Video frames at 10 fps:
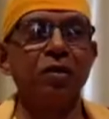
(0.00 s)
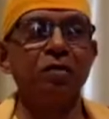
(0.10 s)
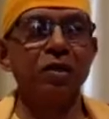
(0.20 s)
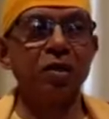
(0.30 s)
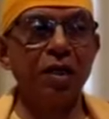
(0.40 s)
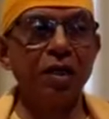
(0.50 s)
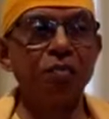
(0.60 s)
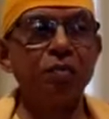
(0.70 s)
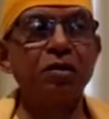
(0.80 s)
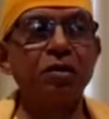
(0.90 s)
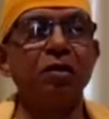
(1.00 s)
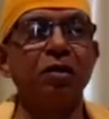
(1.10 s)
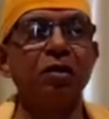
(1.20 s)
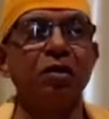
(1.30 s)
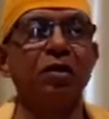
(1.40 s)
was a great person
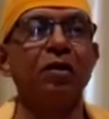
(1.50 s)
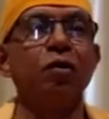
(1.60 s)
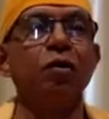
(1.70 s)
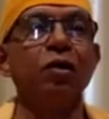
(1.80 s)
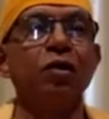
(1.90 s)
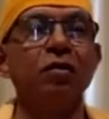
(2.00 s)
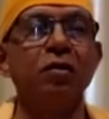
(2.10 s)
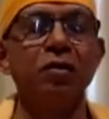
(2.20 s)
in the order.